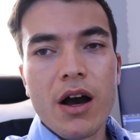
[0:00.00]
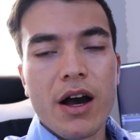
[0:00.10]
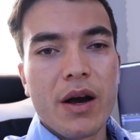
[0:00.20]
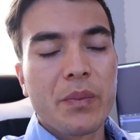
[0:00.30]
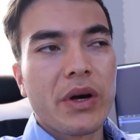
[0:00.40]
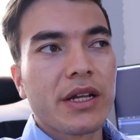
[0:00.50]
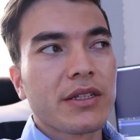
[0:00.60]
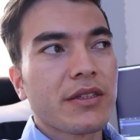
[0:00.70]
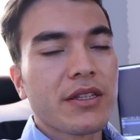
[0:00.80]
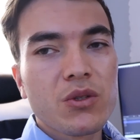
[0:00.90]

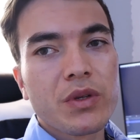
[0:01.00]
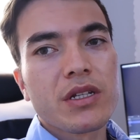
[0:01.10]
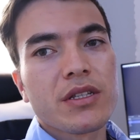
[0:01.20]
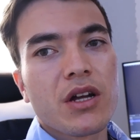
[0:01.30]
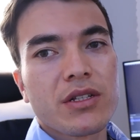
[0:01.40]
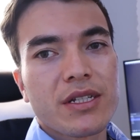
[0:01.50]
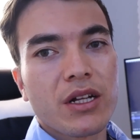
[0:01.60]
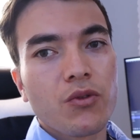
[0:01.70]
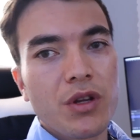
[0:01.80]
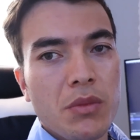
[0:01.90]
But this one is not
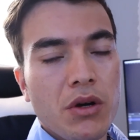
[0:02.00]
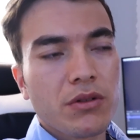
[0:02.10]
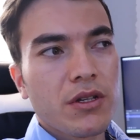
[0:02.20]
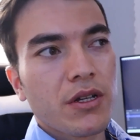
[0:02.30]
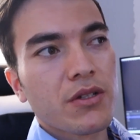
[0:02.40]
still remote,